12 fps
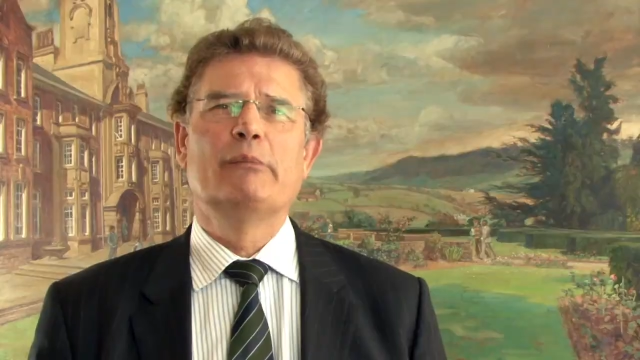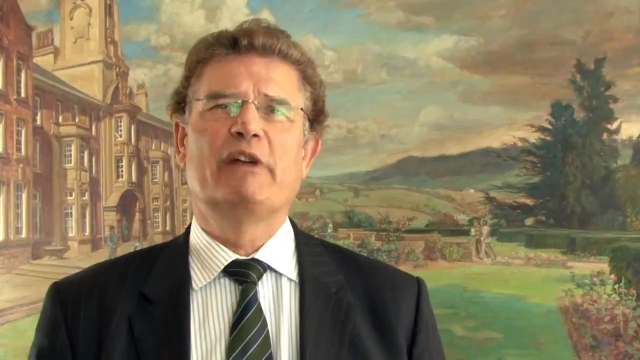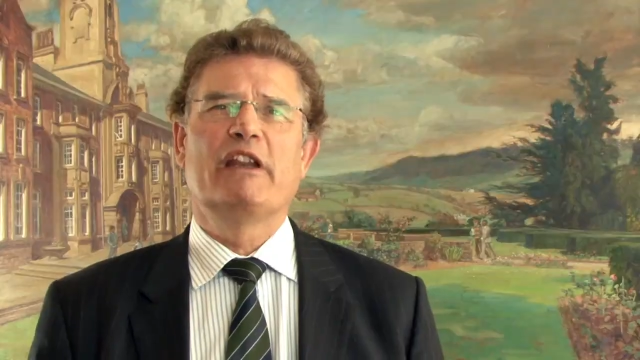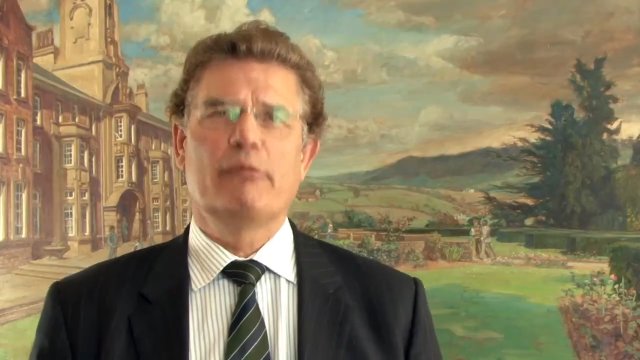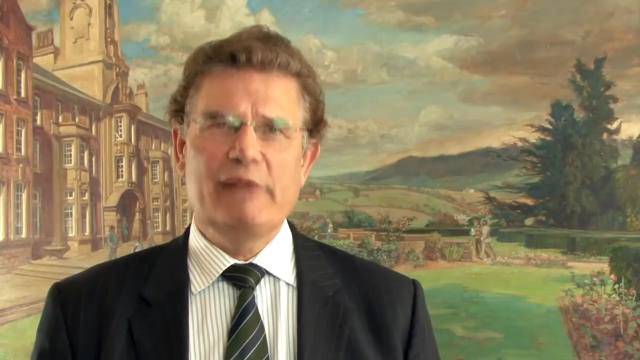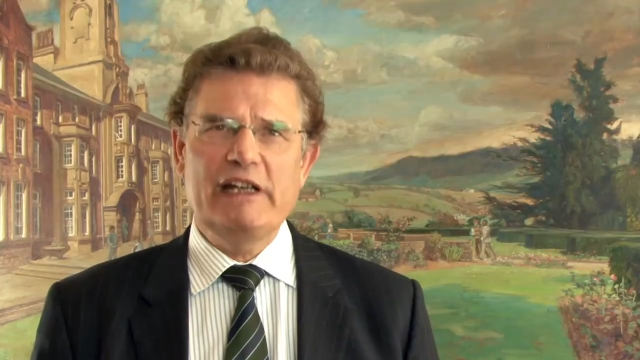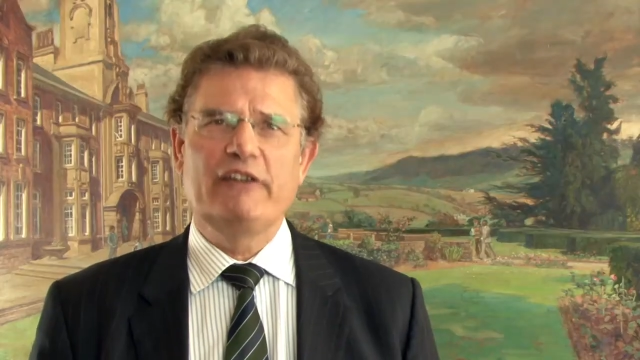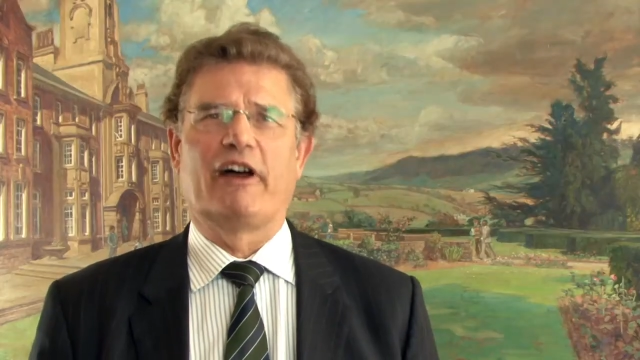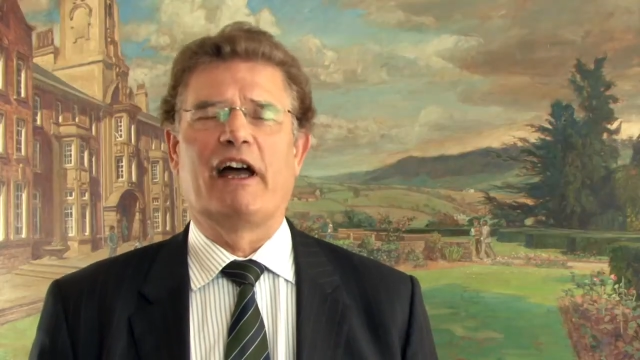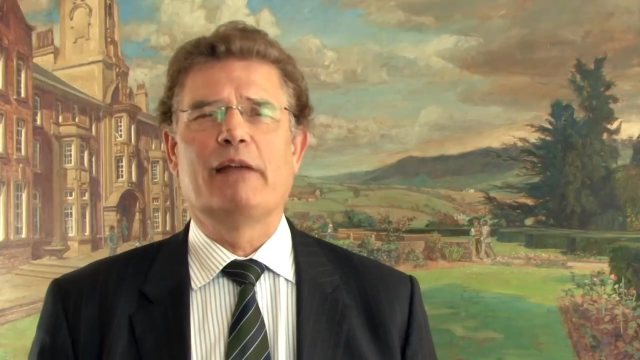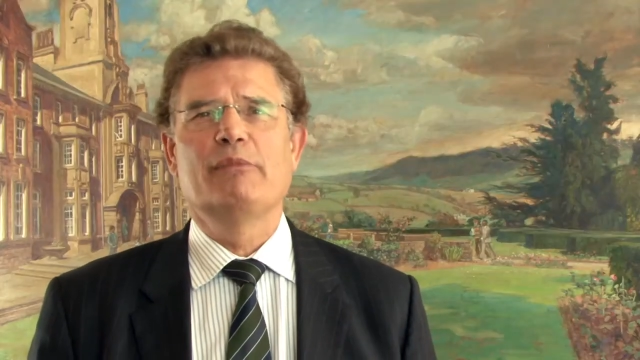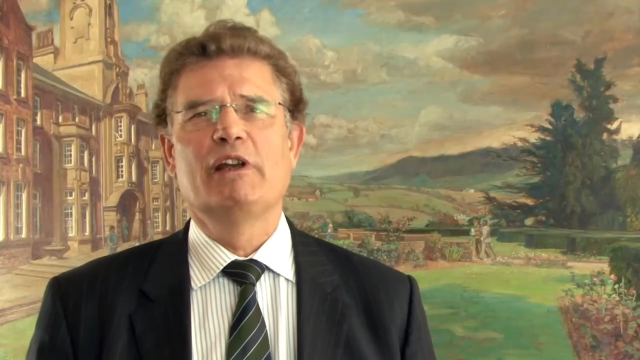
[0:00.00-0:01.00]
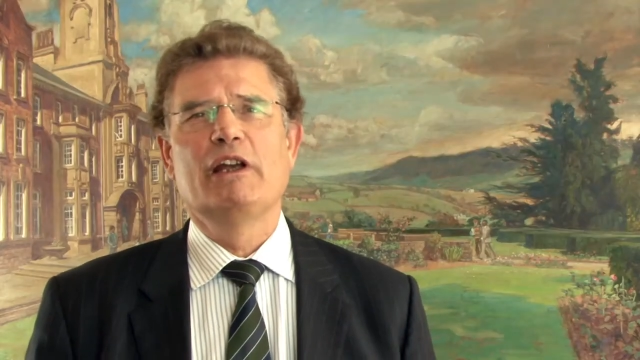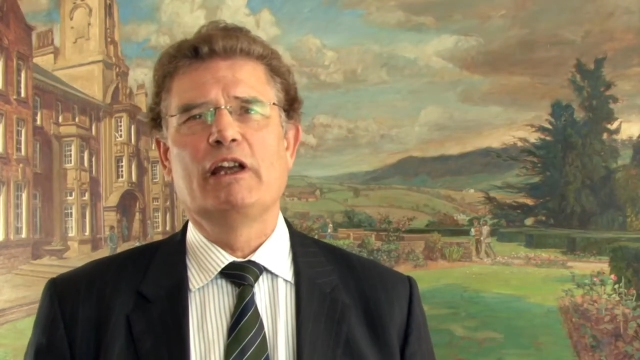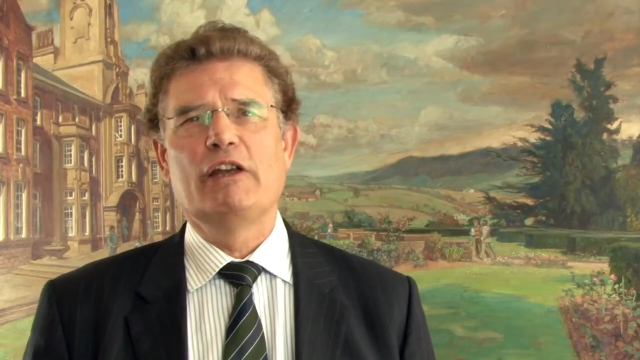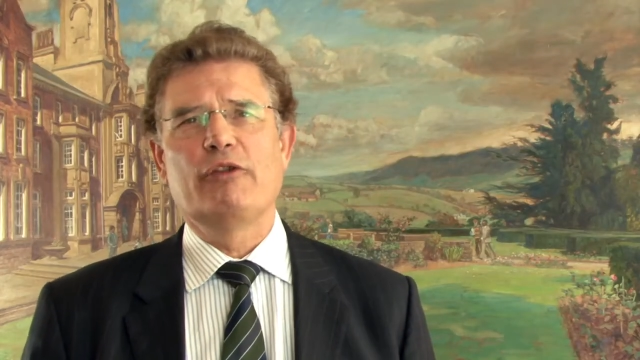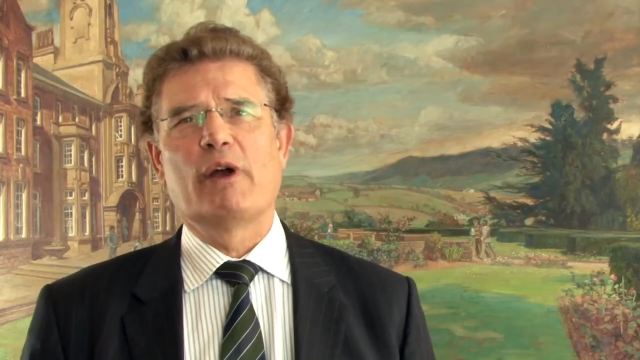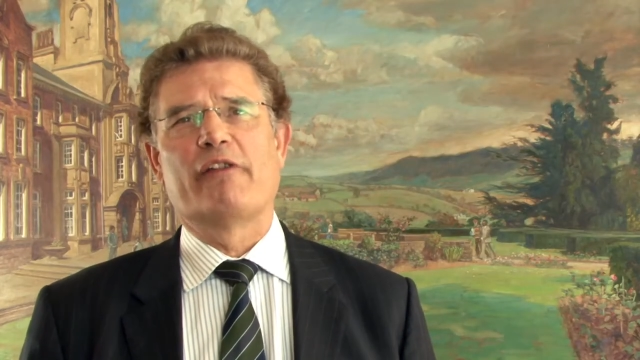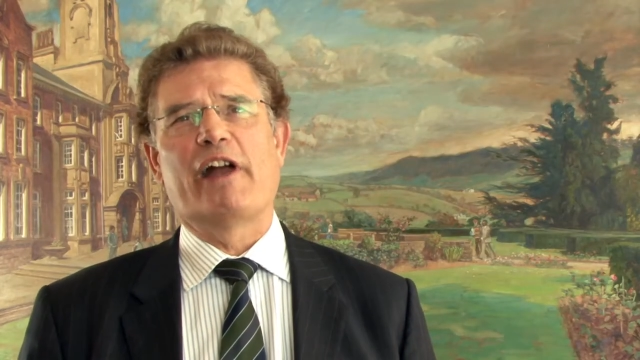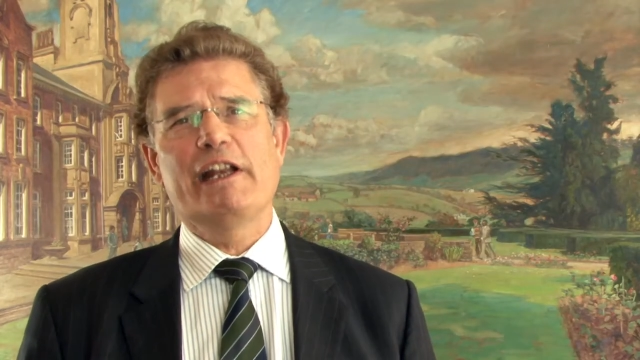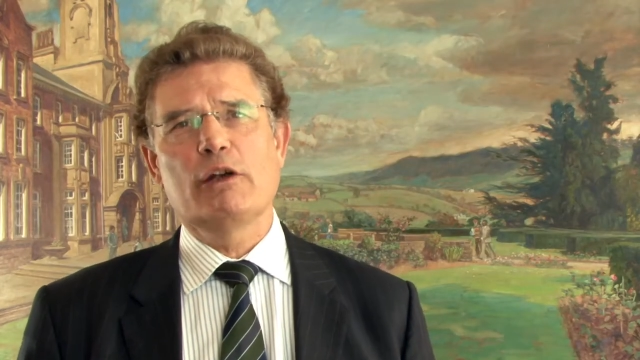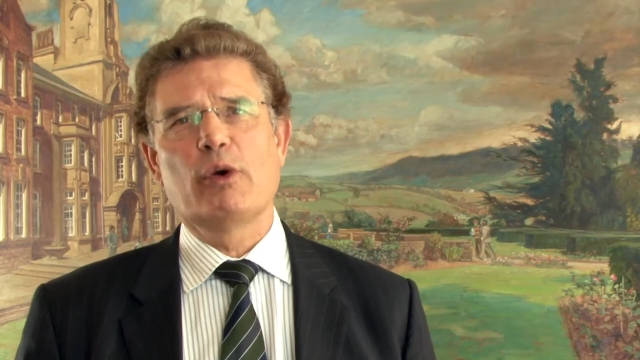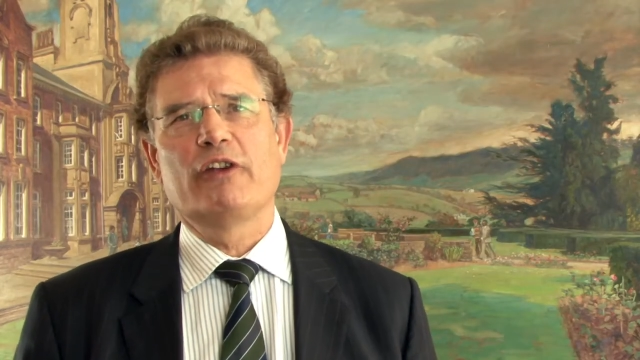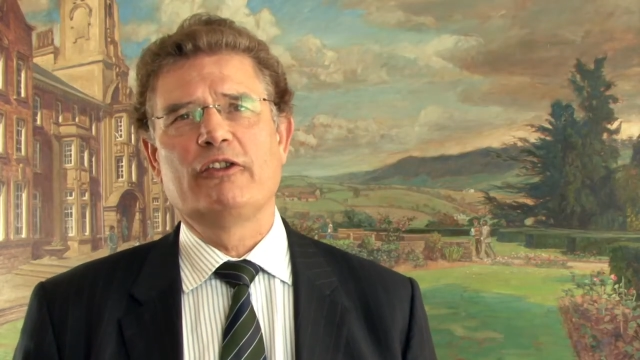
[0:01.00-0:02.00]
But in the meantime, if you have any
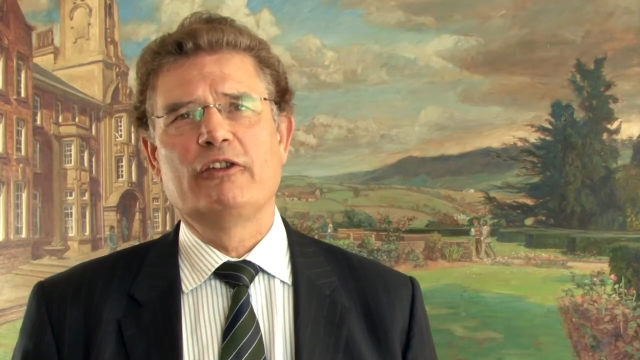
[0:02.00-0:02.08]
questions